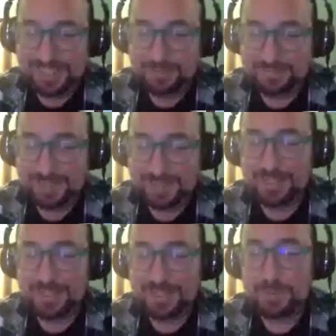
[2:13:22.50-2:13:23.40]
gonna give a
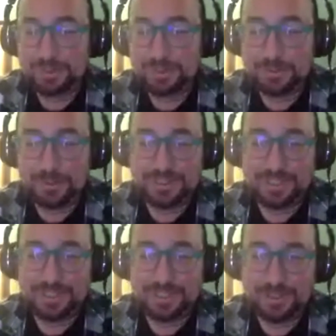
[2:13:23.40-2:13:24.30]
+1 to the
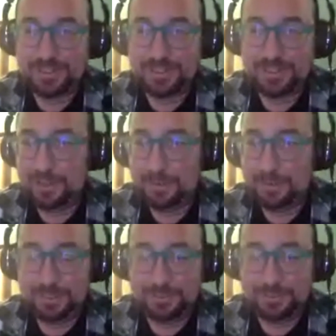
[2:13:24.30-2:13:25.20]
stars to
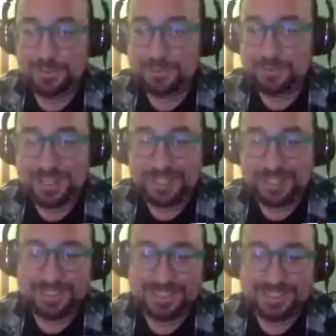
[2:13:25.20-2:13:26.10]
Noella for the rotting
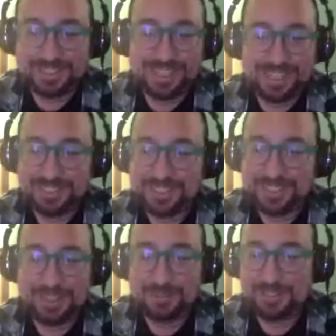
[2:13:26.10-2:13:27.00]
chocolate lions because that
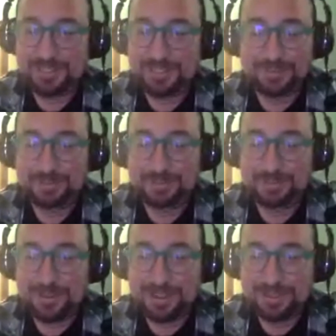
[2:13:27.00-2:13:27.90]
was just weird and
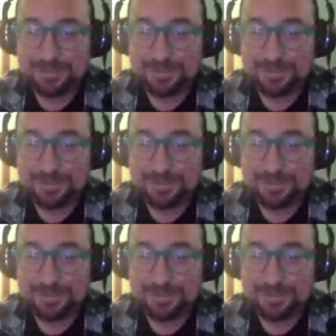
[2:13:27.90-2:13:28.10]
fun.